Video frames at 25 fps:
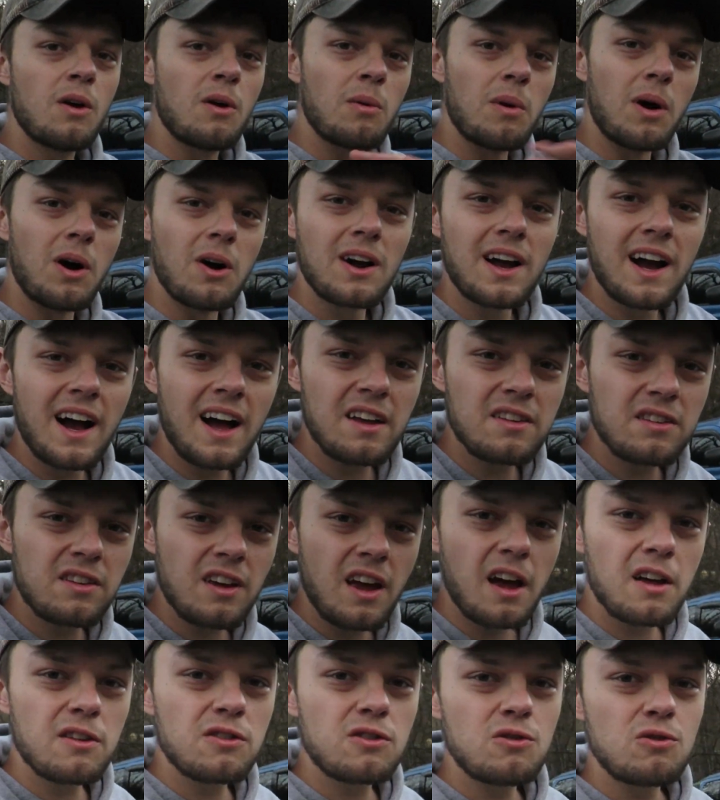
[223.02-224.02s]
Well, guys,
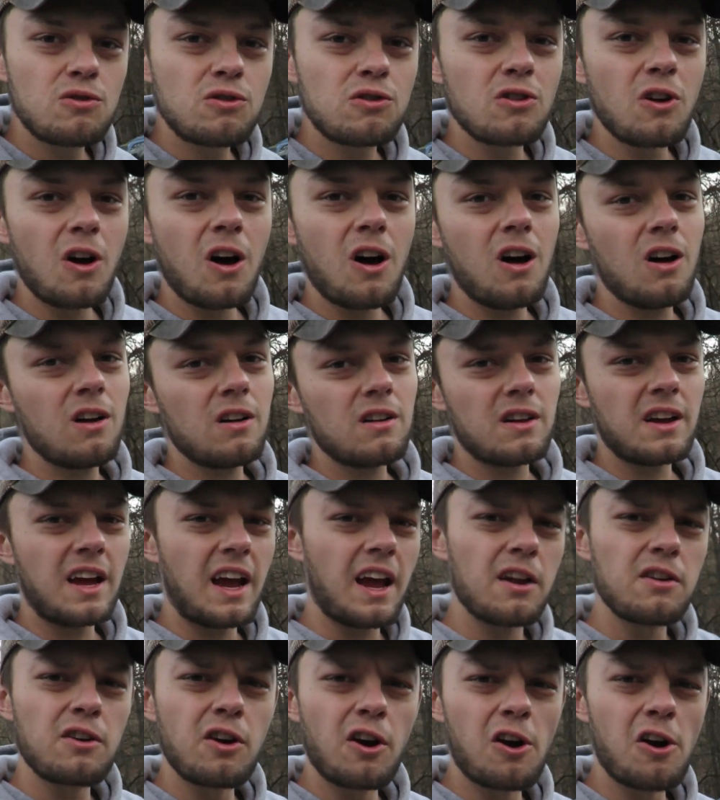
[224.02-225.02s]
as you saw
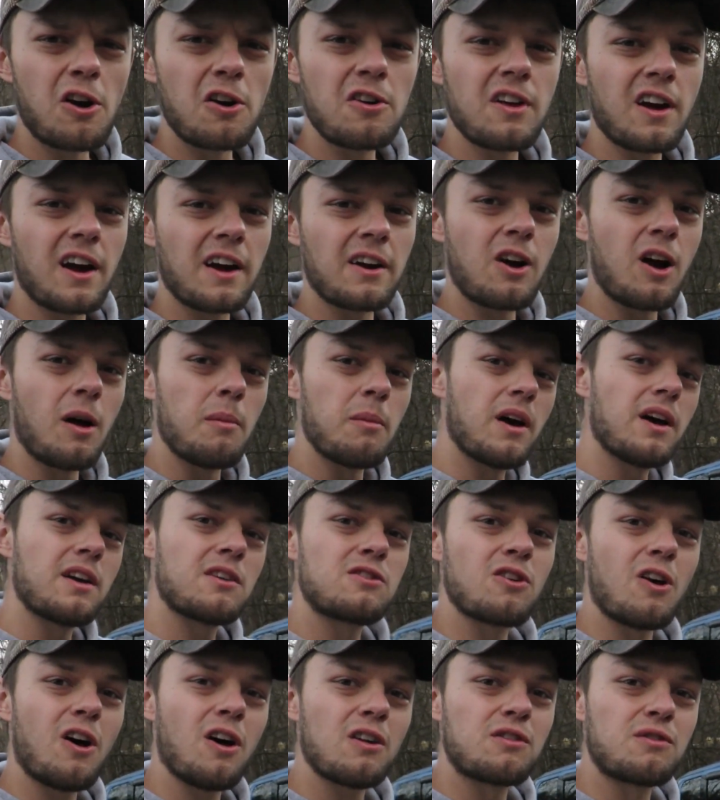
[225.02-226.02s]
and heard, I got my
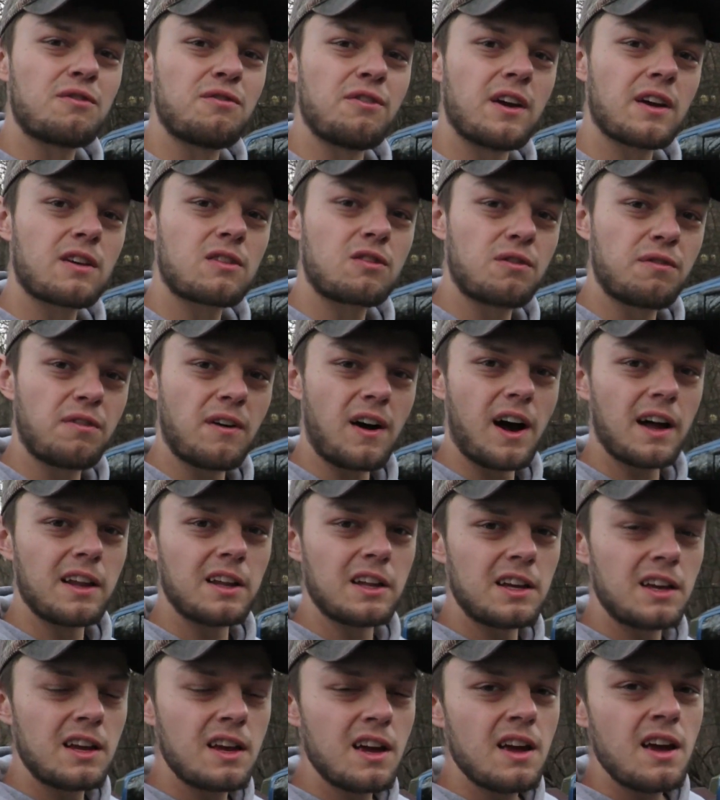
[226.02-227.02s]
exhaust fixed
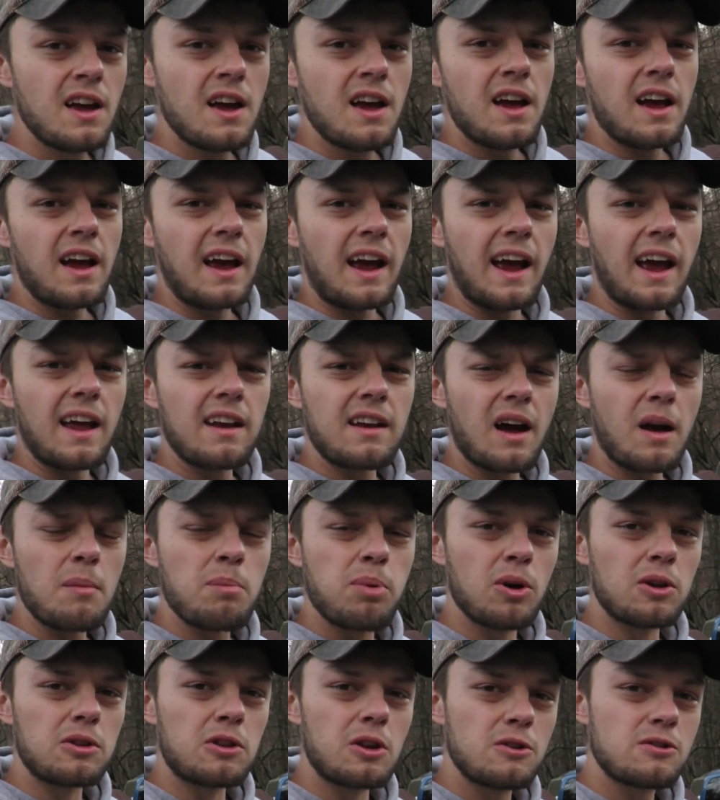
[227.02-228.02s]
finally, and I
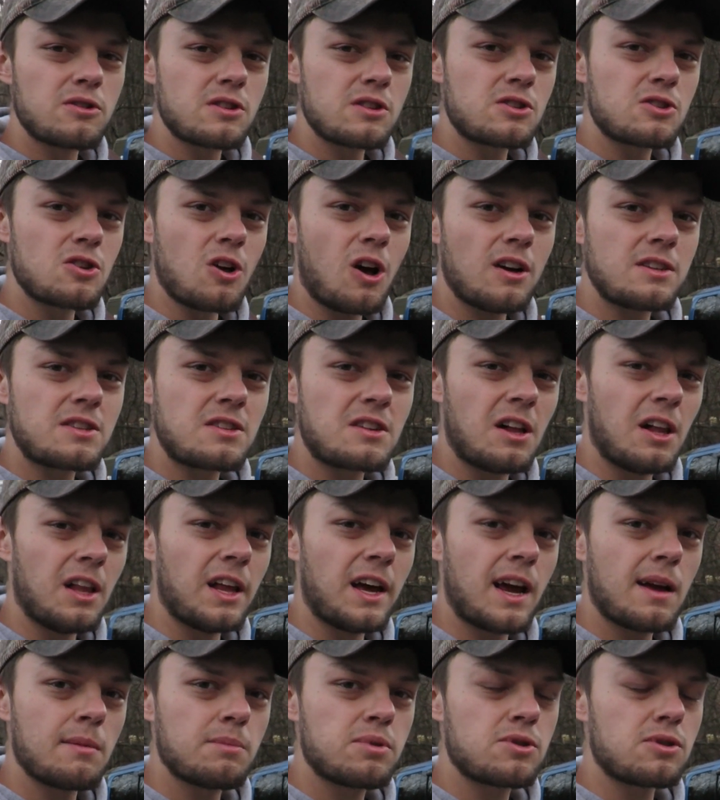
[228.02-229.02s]
put those exhaust
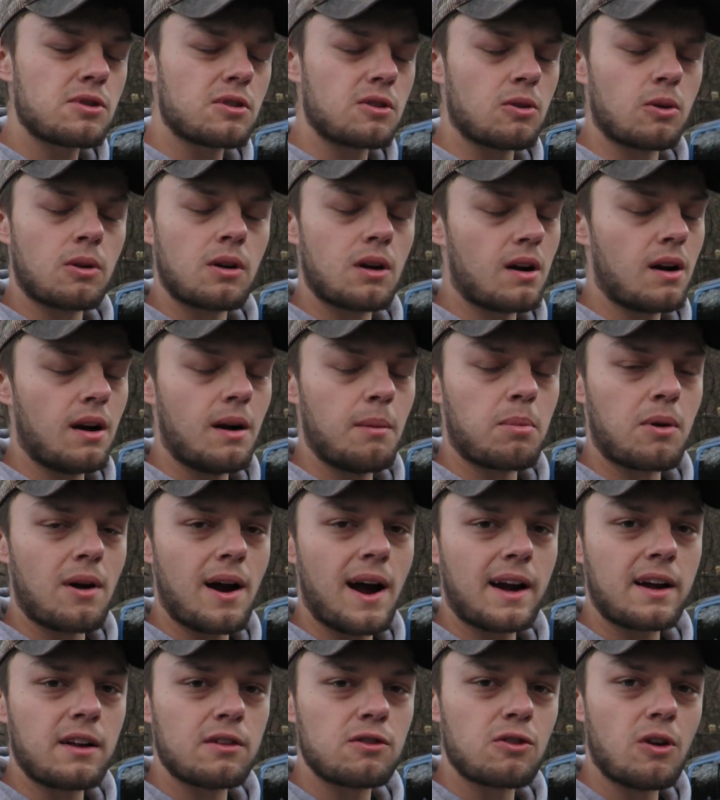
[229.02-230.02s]
clamps or
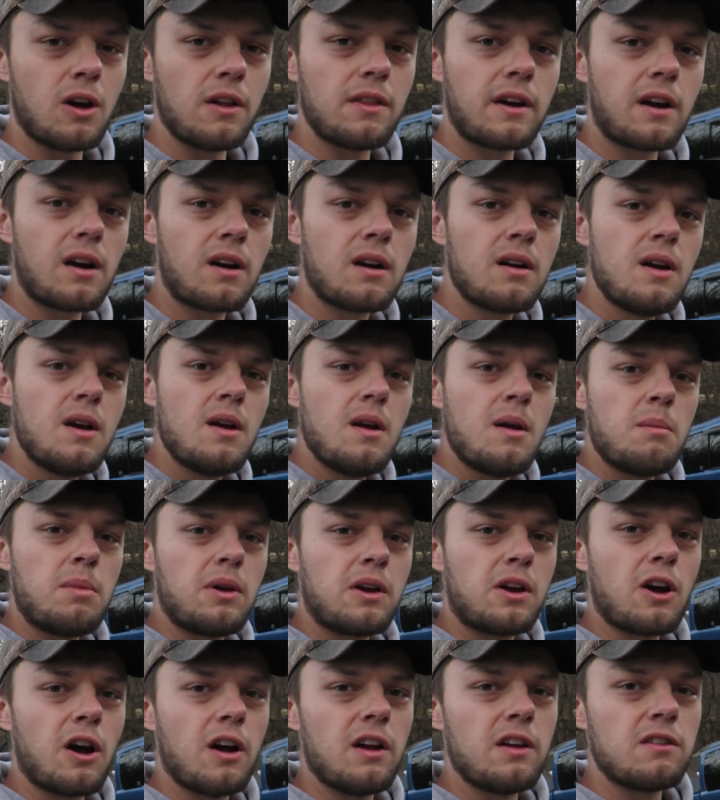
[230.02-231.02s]
brackets on there
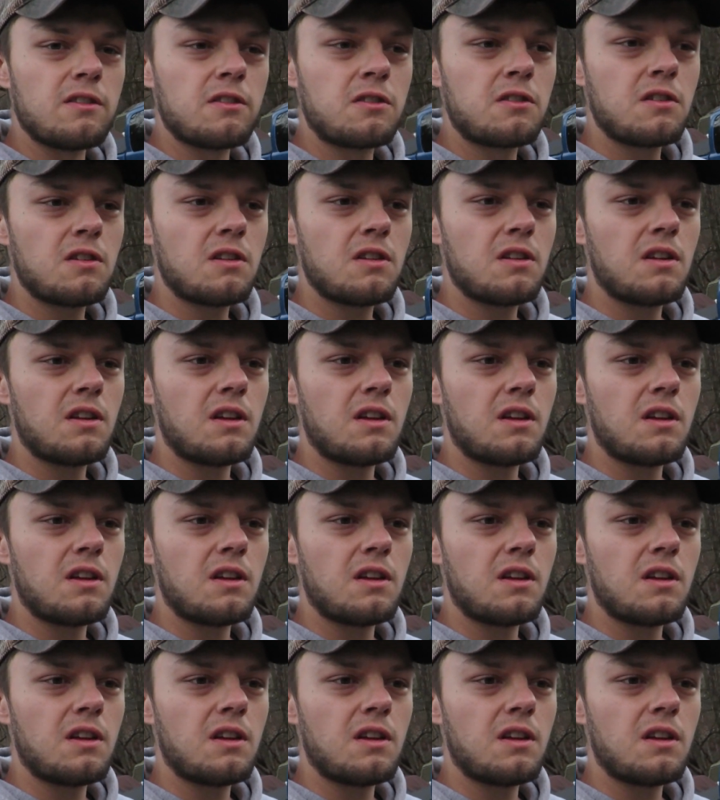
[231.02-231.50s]
because